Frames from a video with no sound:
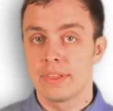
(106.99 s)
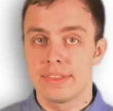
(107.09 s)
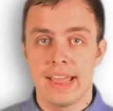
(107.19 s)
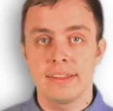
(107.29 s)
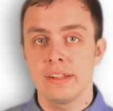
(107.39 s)

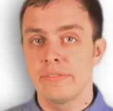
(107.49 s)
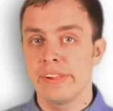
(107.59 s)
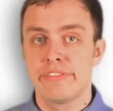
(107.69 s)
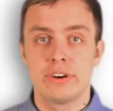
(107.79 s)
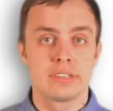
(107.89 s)
Daniel
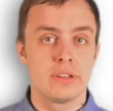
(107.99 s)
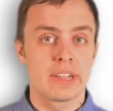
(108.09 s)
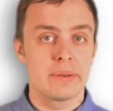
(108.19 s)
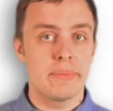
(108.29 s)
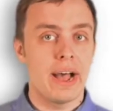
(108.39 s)
will first
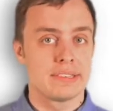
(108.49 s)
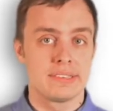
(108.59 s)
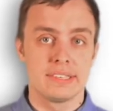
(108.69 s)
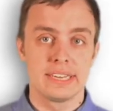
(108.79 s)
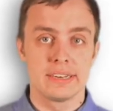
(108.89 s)
look at
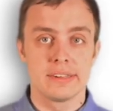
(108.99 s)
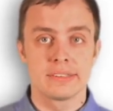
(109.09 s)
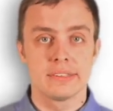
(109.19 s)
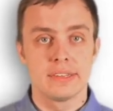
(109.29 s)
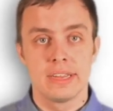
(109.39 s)
past
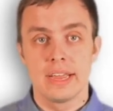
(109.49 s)
signals.